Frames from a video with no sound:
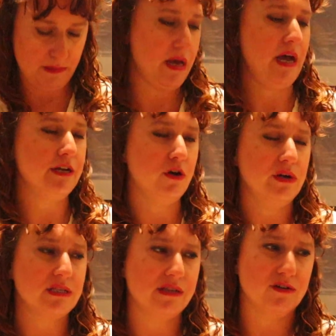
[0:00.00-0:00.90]
eBay. I
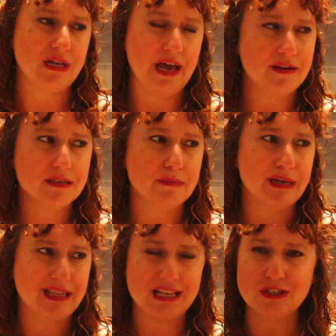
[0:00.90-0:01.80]
notice in their titles, I'm
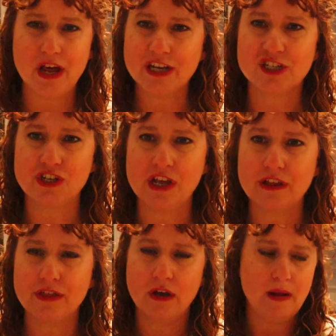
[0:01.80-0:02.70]
like, that's not a
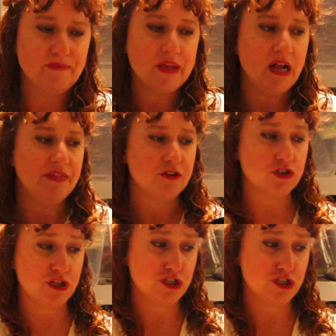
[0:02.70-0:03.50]
sheath. There's a